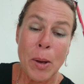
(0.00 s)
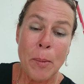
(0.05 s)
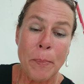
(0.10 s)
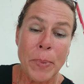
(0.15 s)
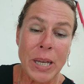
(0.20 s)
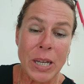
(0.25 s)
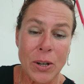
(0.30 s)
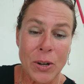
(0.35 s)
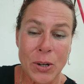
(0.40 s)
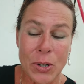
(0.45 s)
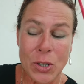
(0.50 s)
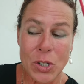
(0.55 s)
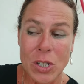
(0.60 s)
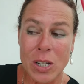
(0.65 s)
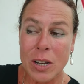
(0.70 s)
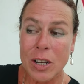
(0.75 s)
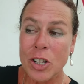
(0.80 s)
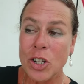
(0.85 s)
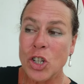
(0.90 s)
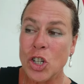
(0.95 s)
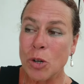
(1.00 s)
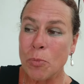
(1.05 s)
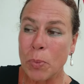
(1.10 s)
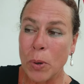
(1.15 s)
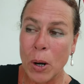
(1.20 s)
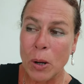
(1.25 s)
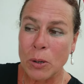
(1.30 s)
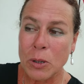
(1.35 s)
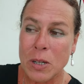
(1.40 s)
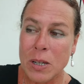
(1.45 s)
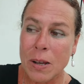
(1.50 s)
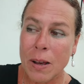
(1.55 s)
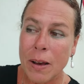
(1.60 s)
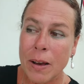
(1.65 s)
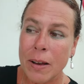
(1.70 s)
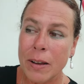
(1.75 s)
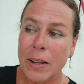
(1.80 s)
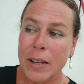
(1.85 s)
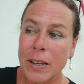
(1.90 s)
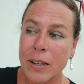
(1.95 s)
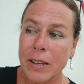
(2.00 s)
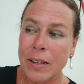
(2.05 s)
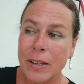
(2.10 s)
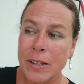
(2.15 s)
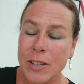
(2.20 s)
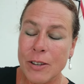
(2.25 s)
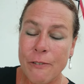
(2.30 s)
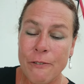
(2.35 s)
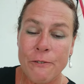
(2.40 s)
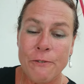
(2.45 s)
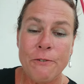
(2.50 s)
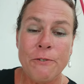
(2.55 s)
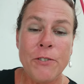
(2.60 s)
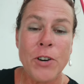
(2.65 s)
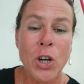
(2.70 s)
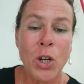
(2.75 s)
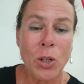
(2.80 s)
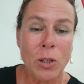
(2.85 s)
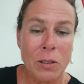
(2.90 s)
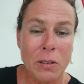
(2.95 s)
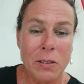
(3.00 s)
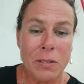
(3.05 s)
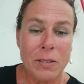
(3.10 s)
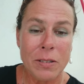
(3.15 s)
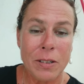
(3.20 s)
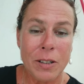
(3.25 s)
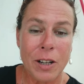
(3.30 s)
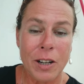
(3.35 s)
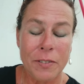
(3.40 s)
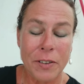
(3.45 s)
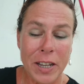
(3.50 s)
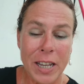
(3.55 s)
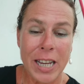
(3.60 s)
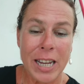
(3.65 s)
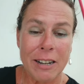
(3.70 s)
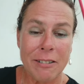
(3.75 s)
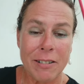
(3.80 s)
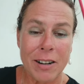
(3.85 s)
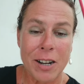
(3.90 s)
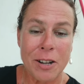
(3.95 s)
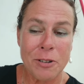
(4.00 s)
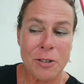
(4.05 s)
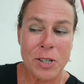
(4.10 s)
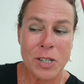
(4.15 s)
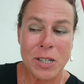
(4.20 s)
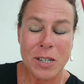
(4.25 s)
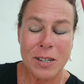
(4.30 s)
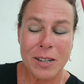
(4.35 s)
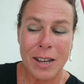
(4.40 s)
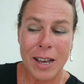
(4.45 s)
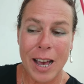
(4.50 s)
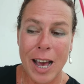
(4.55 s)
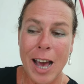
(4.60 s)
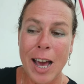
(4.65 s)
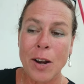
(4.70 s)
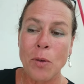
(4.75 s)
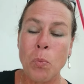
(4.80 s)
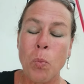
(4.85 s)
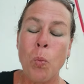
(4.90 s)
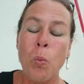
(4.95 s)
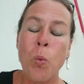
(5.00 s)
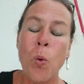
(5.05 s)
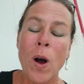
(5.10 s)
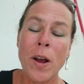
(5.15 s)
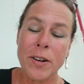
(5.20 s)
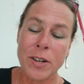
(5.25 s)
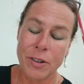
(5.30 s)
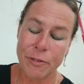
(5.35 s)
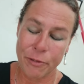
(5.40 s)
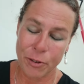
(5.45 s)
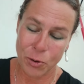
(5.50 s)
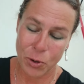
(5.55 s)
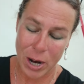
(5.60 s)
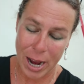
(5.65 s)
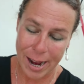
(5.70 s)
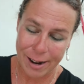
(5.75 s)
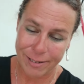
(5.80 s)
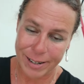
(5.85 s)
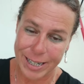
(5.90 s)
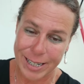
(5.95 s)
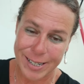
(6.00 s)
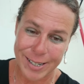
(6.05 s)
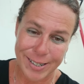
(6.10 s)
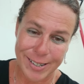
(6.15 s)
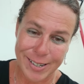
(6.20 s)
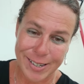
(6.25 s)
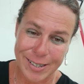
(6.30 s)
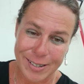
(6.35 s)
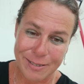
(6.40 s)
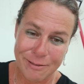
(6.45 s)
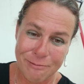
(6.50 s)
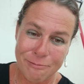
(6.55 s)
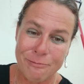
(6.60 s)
because Gibraltar is full of heroes and wonderful characters,